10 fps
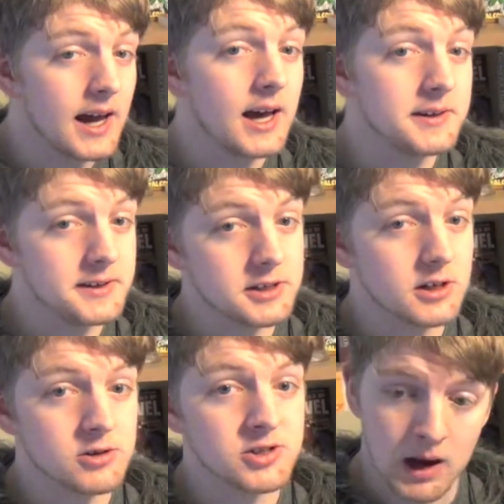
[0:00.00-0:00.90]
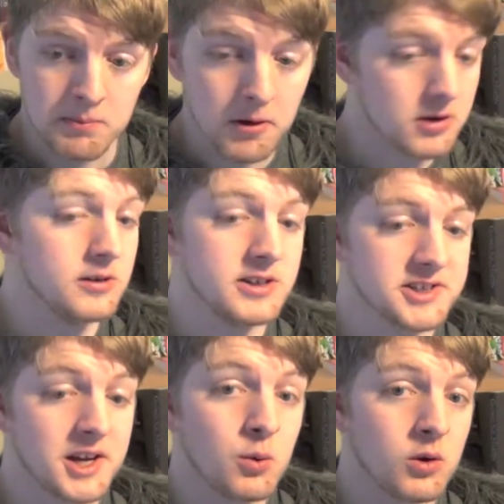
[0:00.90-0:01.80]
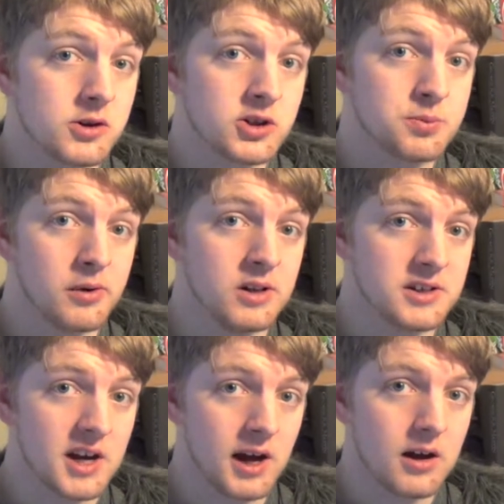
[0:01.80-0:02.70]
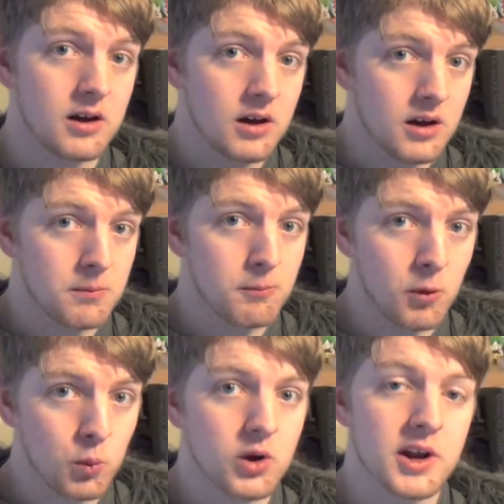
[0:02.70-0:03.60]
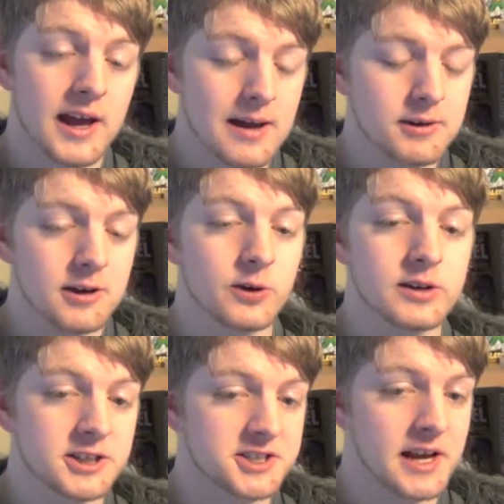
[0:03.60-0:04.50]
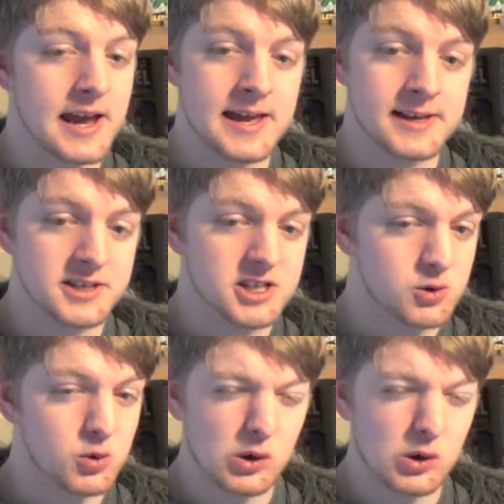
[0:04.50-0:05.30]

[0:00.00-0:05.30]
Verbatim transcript: And it does. I'm not going to say what the spoilers are, but what I am going to say is...